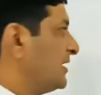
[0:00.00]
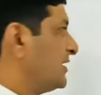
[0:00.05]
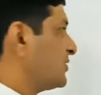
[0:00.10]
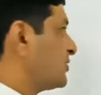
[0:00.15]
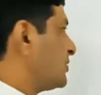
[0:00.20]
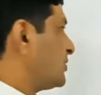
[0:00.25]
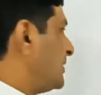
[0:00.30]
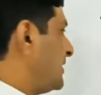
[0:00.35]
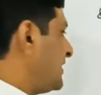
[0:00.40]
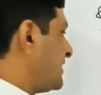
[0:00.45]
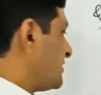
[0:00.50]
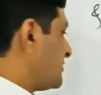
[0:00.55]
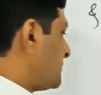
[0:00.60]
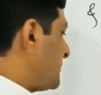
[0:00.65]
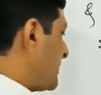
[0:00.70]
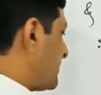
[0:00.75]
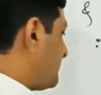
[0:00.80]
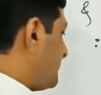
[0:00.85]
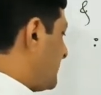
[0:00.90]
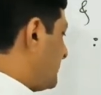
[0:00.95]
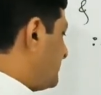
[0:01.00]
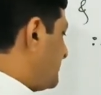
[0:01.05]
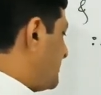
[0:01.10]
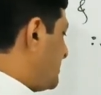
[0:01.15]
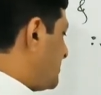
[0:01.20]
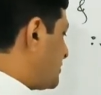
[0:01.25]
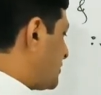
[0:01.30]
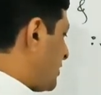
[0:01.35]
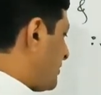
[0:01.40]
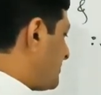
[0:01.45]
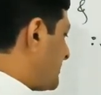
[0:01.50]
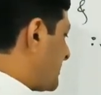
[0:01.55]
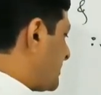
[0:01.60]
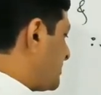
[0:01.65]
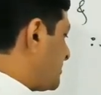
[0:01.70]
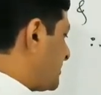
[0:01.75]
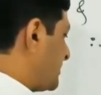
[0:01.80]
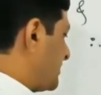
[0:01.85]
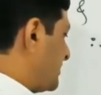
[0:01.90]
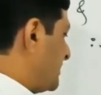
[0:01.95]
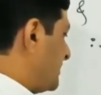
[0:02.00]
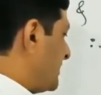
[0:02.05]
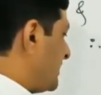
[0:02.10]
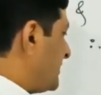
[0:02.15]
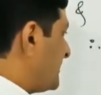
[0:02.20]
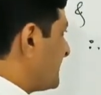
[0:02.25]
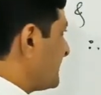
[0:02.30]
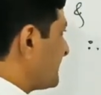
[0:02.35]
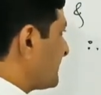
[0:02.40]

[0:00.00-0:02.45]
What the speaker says: So let us perform this operation here.